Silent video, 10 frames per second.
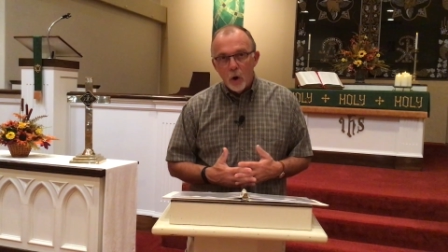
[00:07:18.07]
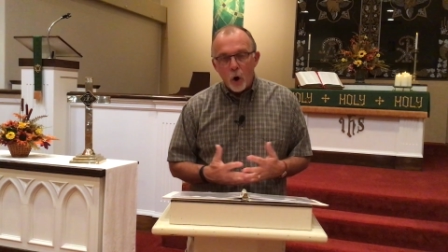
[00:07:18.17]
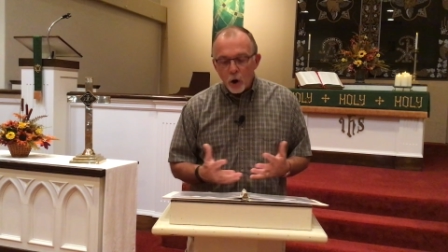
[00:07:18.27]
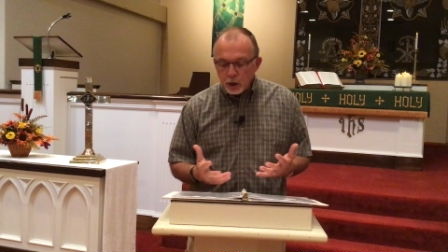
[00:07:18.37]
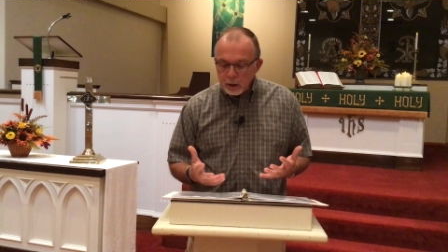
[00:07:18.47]

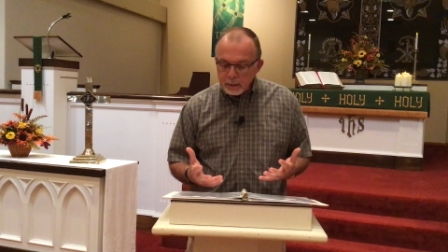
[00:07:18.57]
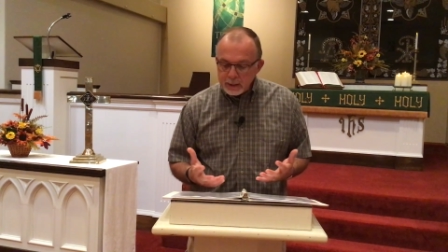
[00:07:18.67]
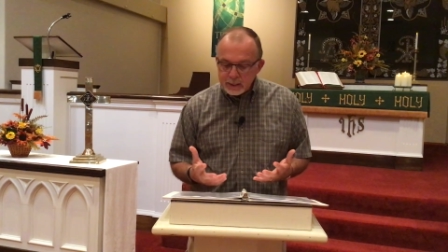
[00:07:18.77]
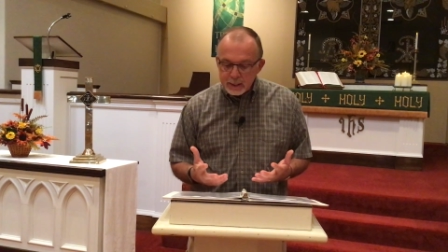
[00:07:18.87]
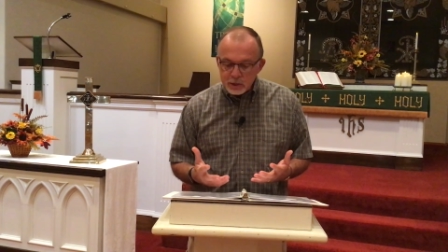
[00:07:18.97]

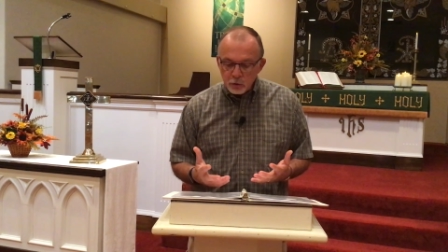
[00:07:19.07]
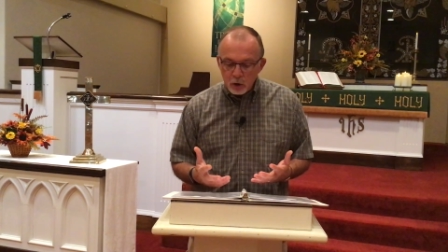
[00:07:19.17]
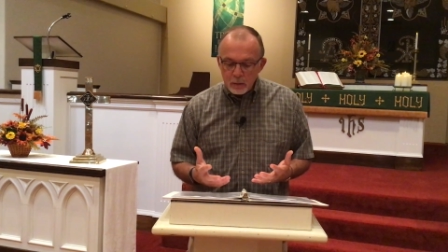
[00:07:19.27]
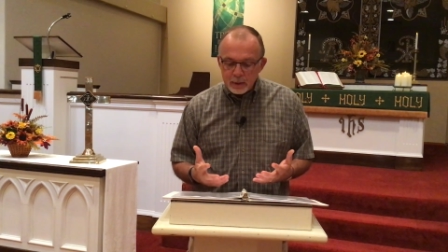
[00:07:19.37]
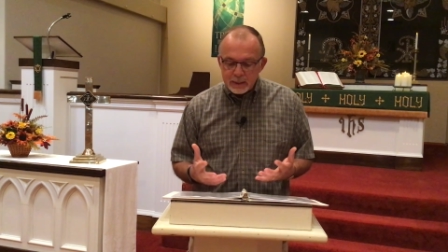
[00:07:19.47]
Arguments and
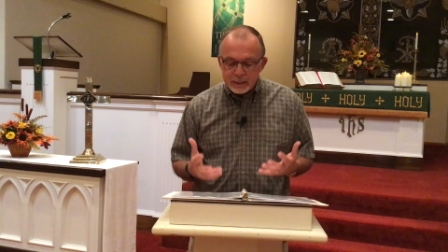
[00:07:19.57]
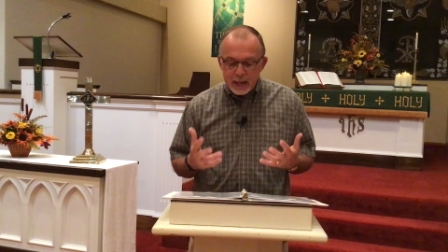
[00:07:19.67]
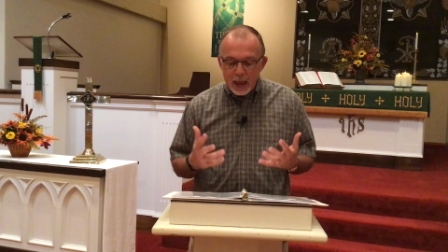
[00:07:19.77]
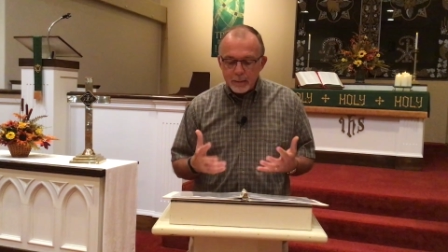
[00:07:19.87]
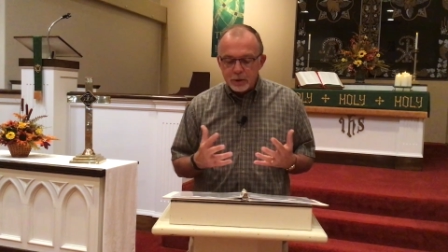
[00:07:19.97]
disagreements
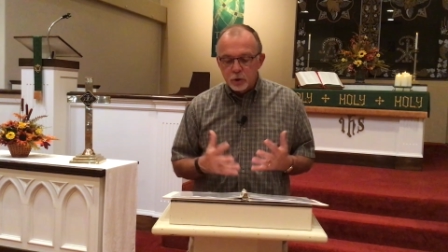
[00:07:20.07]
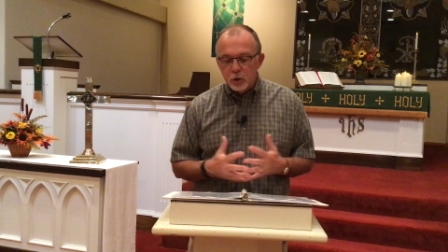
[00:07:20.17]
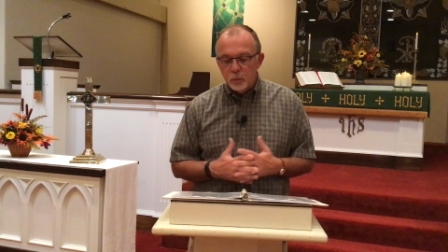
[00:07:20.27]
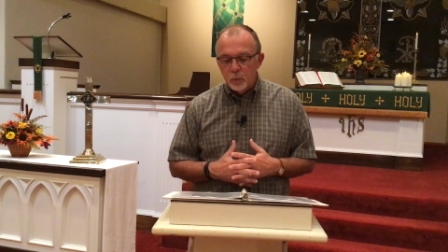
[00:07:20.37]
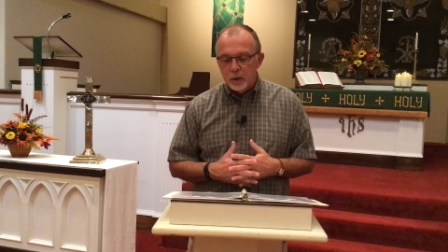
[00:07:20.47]
damage
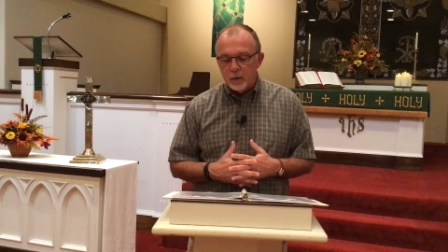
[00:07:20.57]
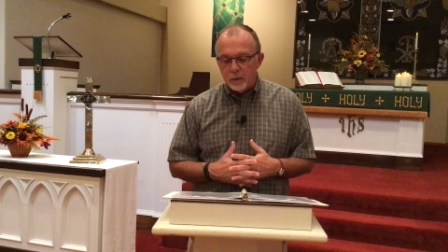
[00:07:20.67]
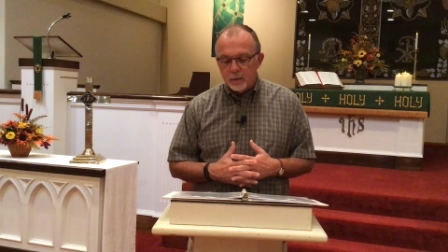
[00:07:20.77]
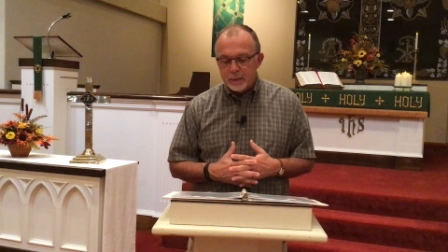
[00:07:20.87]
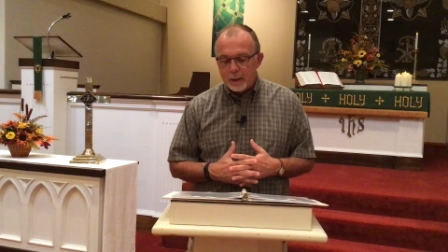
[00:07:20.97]

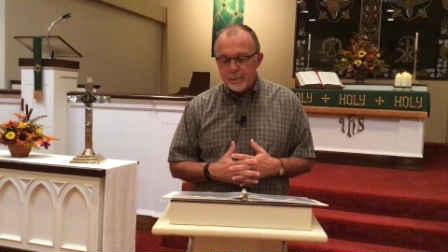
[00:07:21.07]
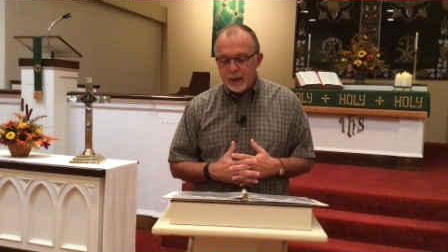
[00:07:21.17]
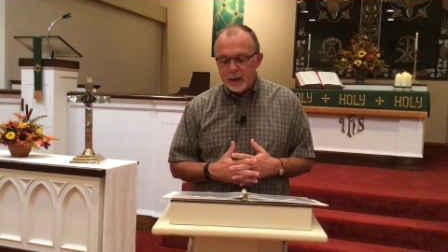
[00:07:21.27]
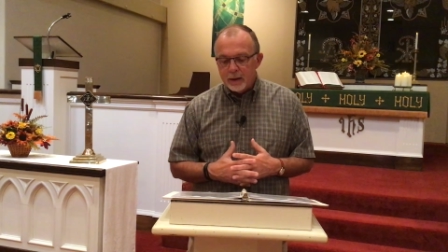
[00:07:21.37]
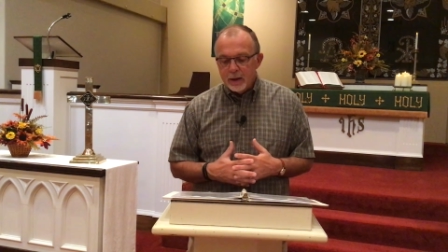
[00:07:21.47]
goodwill, that
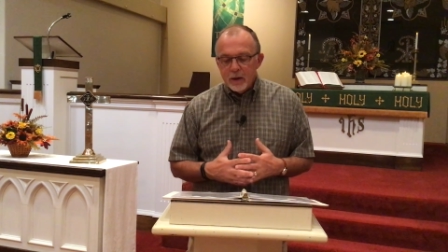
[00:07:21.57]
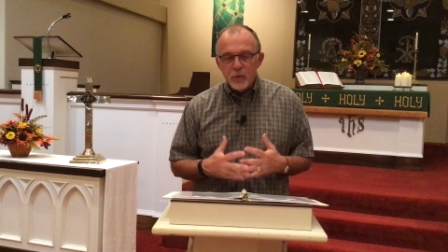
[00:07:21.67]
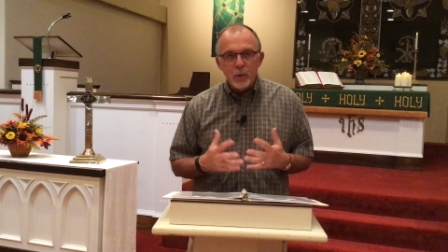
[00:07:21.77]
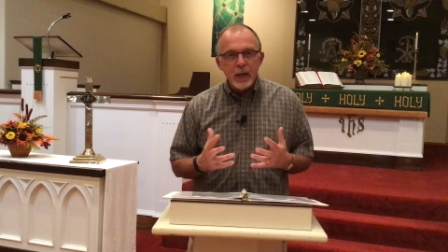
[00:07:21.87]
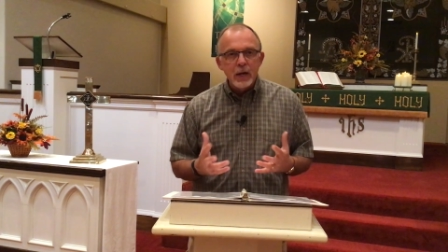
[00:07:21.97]
being
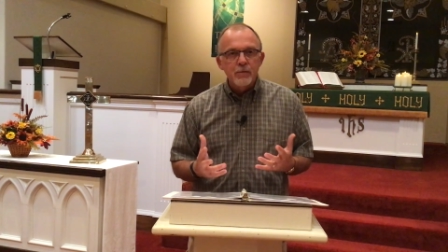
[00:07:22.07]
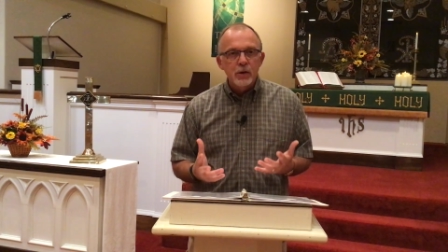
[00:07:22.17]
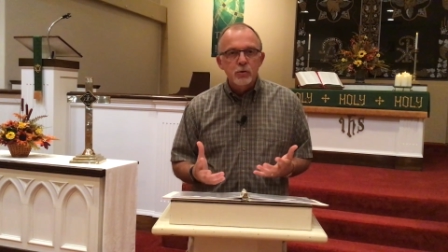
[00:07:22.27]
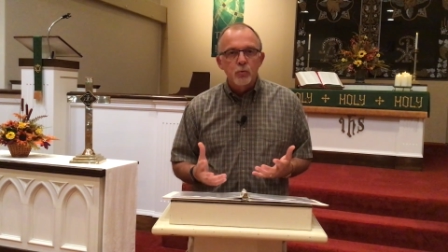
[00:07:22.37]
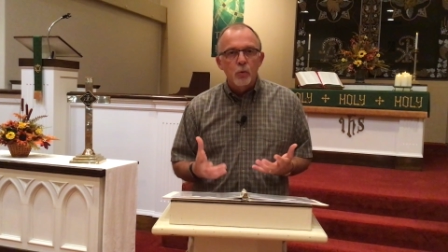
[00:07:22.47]
their
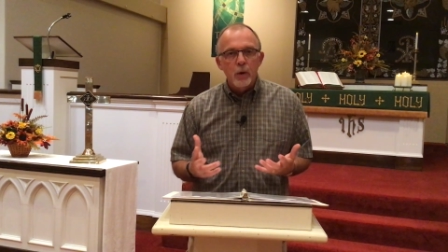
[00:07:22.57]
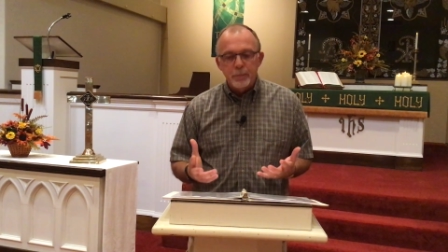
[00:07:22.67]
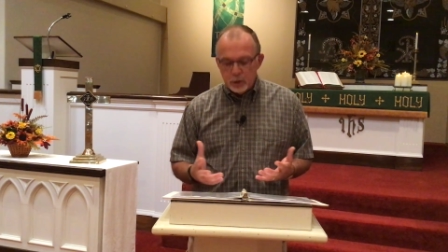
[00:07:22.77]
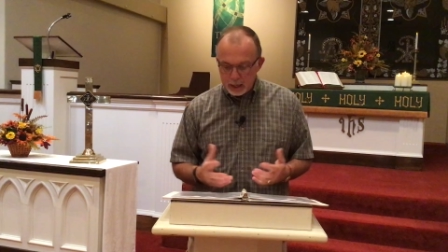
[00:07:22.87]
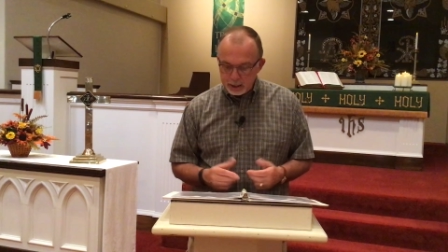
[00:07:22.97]
individual
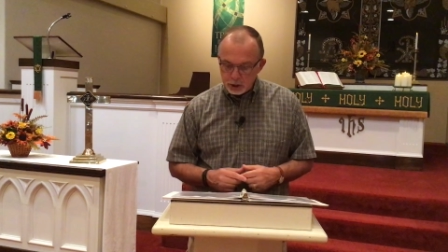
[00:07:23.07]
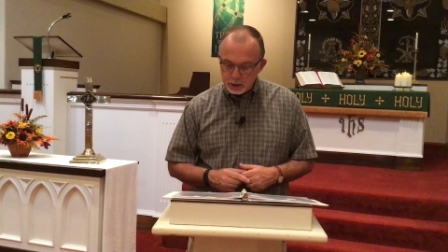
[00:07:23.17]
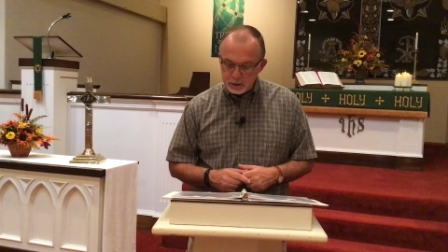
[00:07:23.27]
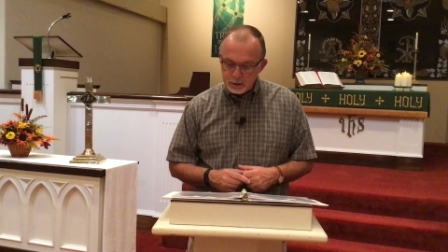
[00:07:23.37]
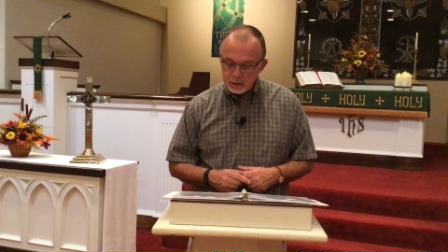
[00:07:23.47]

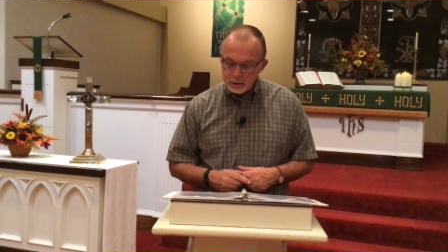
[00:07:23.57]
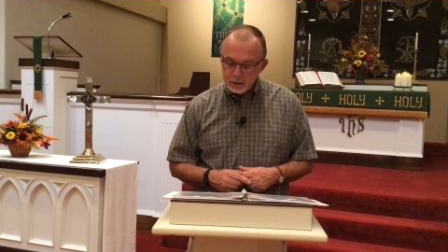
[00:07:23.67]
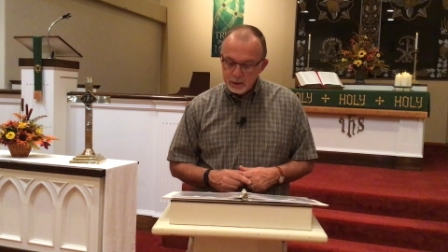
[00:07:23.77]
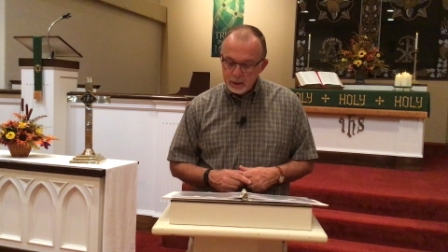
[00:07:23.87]
reputations.